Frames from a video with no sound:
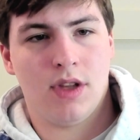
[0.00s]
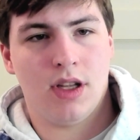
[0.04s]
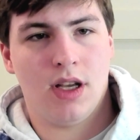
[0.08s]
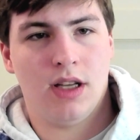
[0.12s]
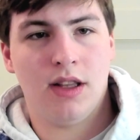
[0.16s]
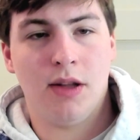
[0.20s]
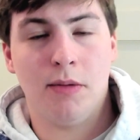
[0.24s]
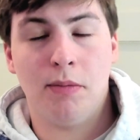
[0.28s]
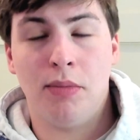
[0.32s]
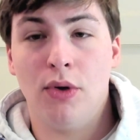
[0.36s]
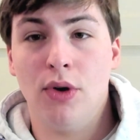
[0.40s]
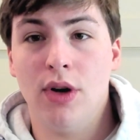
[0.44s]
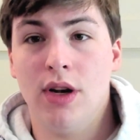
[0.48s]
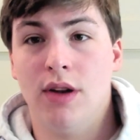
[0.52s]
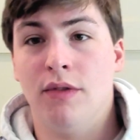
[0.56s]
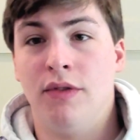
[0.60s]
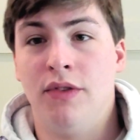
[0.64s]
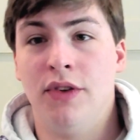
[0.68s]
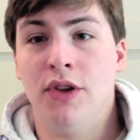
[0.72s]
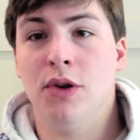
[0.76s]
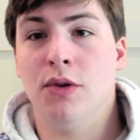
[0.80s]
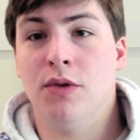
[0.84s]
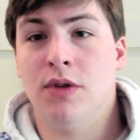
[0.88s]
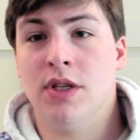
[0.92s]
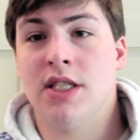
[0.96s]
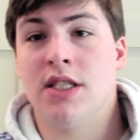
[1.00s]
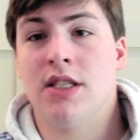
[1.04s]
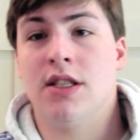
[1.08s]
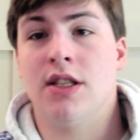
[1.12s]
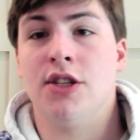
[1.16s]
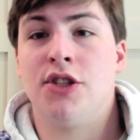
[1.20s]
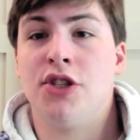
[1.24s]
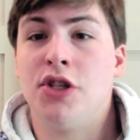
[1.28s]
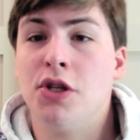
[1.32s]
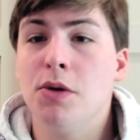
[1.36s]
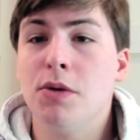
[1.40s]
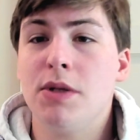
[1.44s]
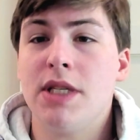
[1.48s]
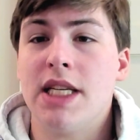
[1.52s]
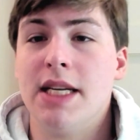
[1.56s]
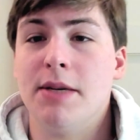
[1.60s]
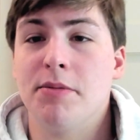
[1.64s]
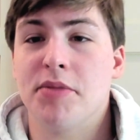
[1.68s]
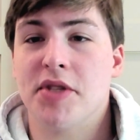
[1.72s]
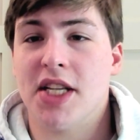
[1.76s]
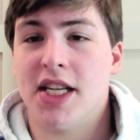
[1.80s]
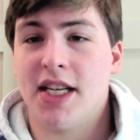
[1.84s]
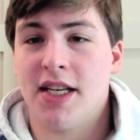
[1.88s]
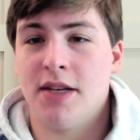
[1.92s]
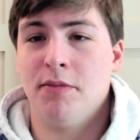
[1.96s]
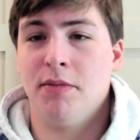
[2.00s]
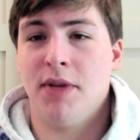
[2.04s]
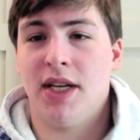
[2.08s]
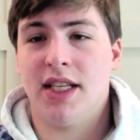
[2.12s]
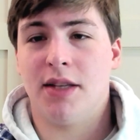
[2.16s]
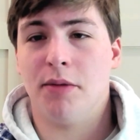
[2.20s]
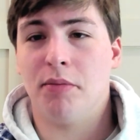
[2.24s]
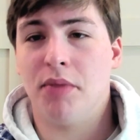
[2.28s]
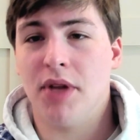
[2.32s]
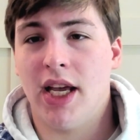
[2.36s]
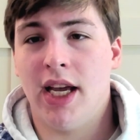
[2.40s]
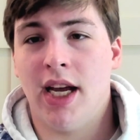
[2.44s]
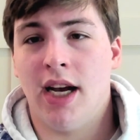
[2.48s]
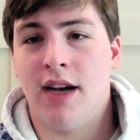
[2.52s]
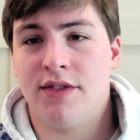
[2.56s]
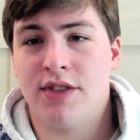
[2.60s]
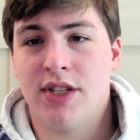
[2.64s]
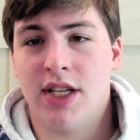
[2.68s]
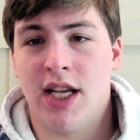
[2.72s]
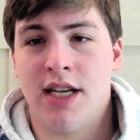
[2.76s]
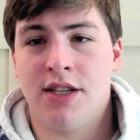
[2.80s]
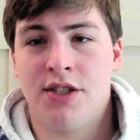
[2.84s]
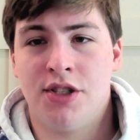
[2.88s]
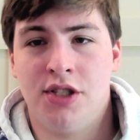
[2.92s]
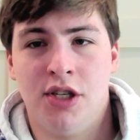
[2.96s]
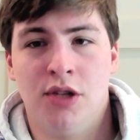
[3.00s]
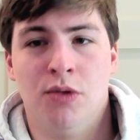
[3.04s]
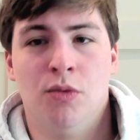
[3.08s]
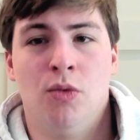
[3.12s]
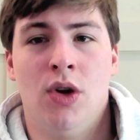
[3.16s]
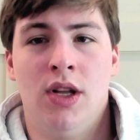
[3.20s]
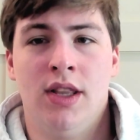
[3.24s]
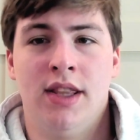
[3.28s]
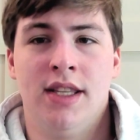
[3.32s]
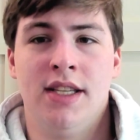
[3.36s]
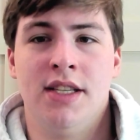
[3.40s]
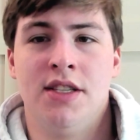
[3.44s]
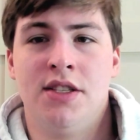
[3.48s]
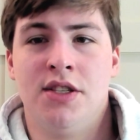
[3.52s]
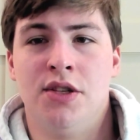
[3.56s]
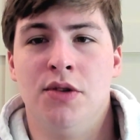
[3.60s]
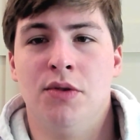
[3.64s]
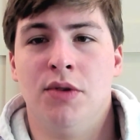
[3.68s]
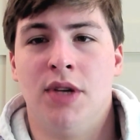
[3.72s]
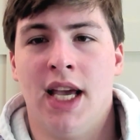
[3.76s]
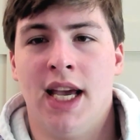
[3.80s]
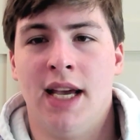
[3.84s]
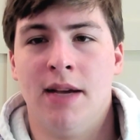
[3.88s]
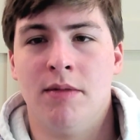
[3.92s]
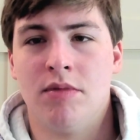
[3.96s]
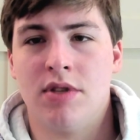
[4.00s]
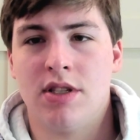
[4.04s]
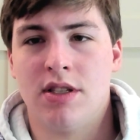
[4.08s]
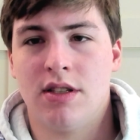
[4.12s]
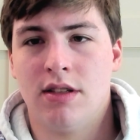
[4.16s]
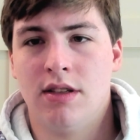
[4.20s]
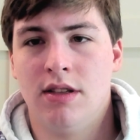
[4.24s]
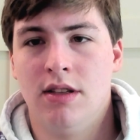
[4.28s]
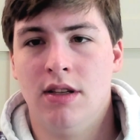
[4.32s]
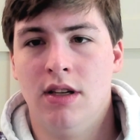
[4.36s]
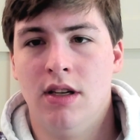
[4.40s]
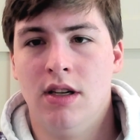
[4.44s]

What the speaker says: the point of view, is the two teams that didn't make the playoffs last year won these two games.